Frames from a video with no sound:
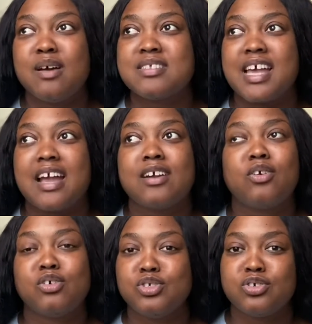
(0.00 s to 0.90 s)
I was like,
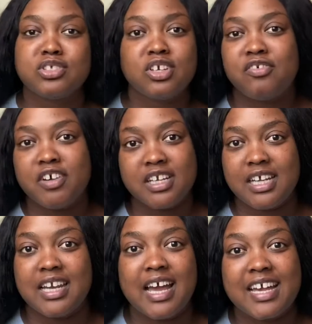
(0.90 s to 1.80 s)
God, you're so
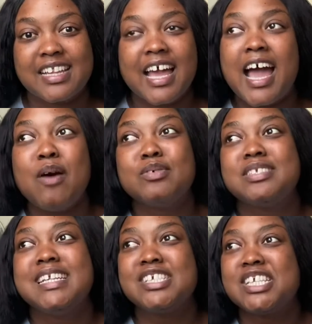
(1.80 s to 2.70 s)
funny. Like I was
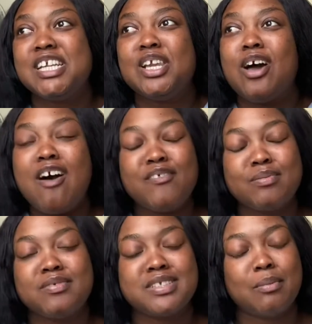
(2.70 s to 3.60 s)
literally laughing
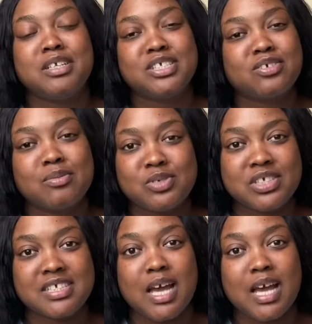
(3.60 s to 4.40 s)
with some of the scriptures.